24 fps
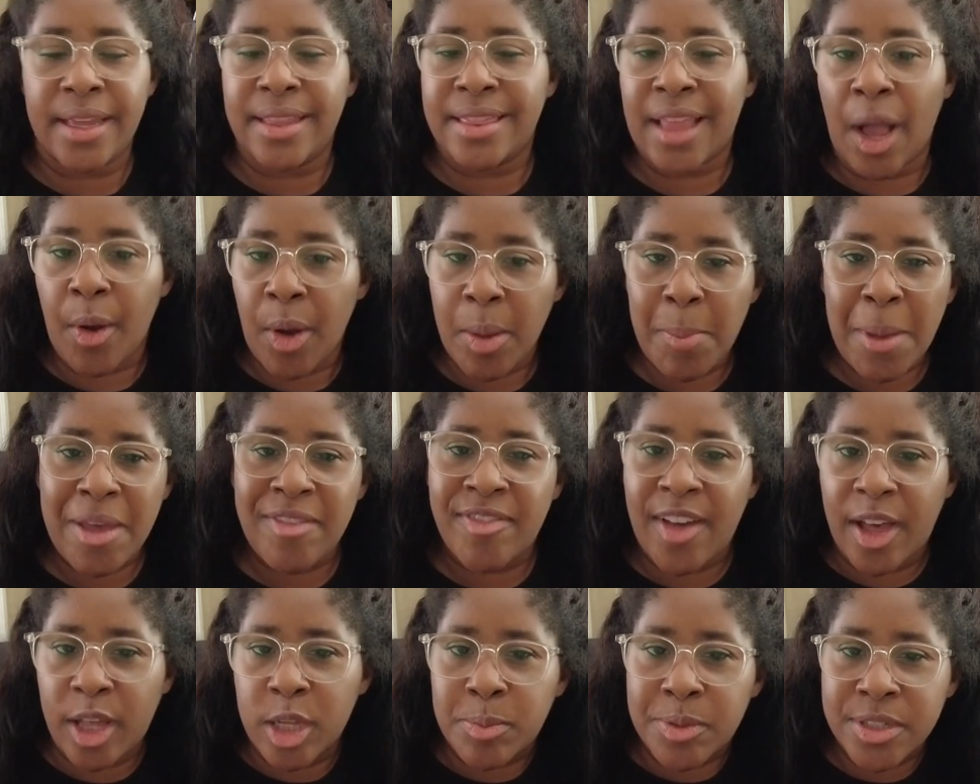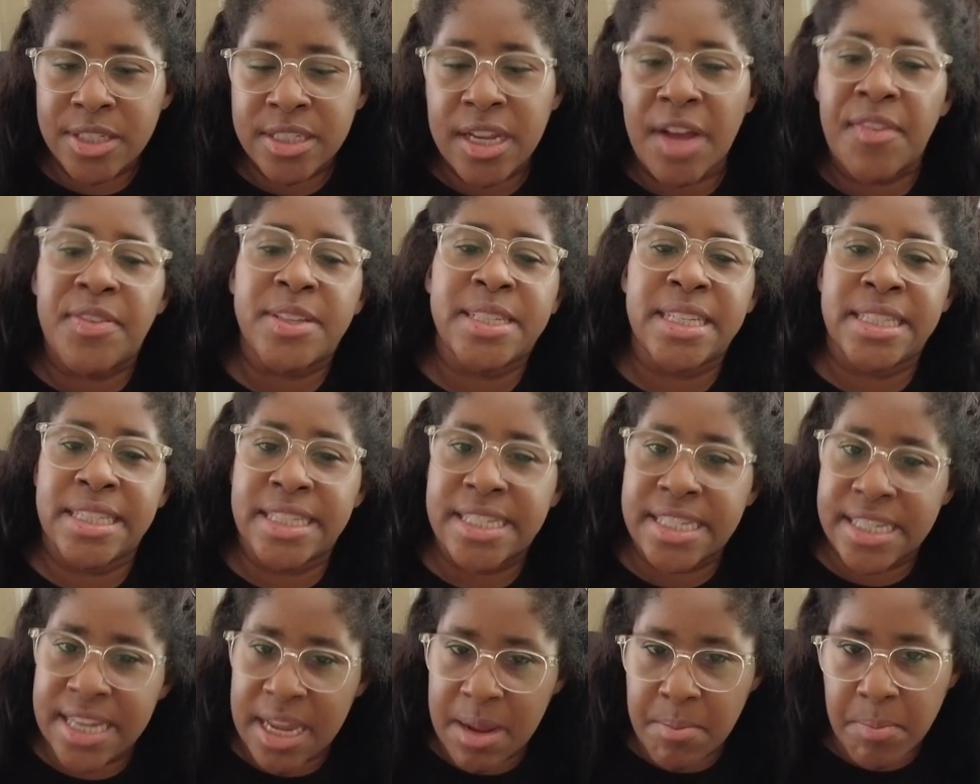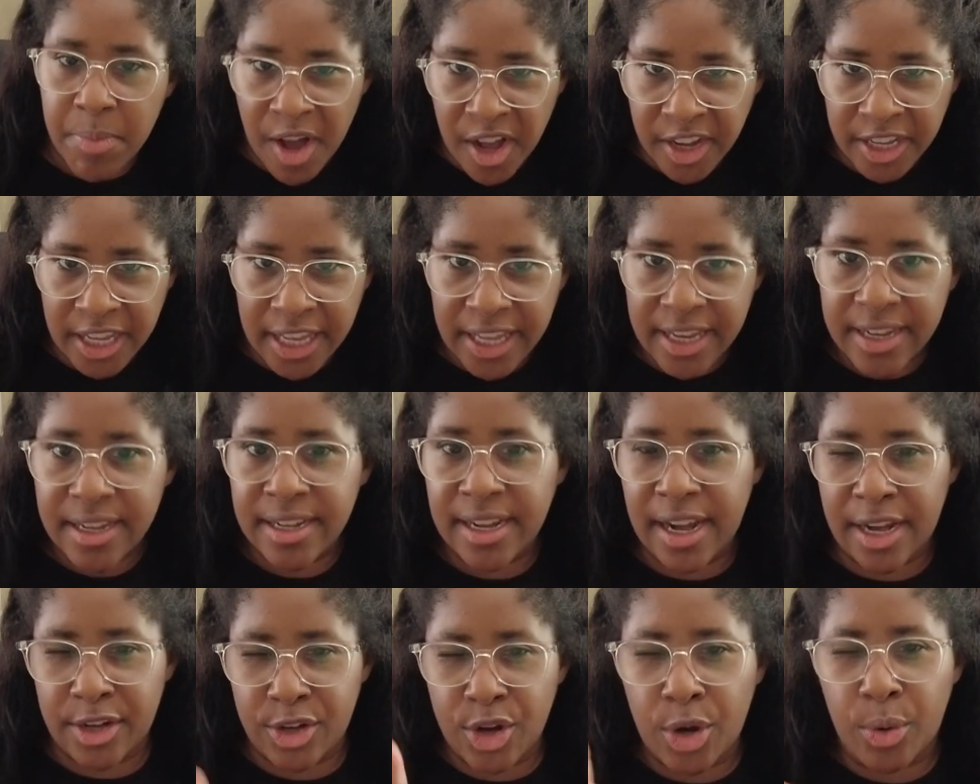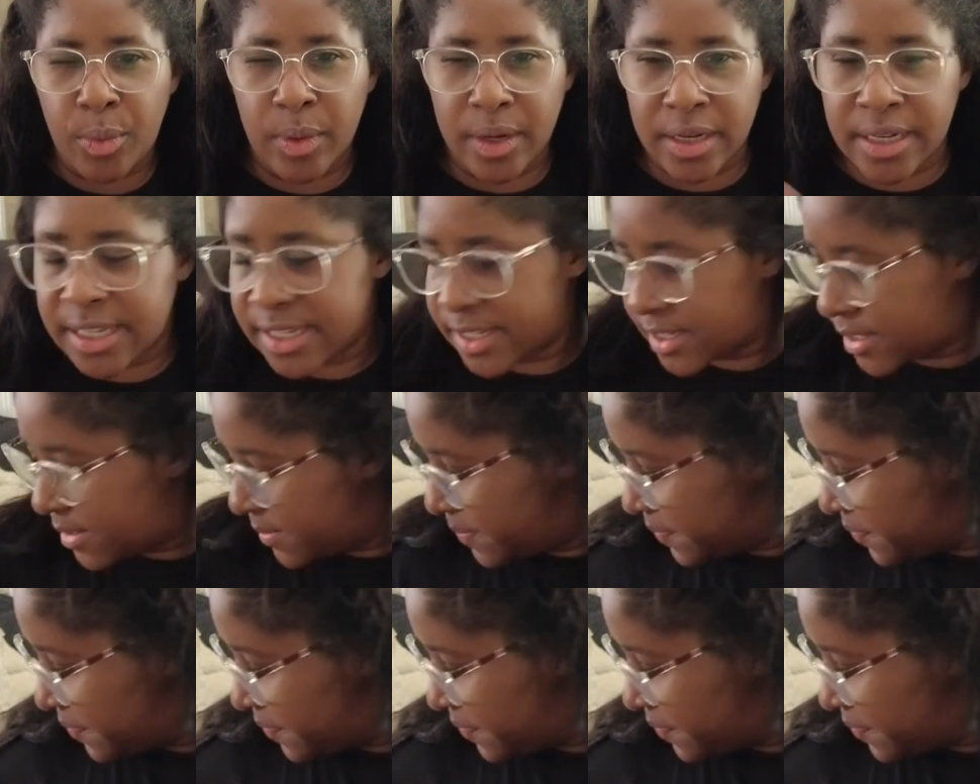That way my valuable stuff is in the same pocket and I know where it is.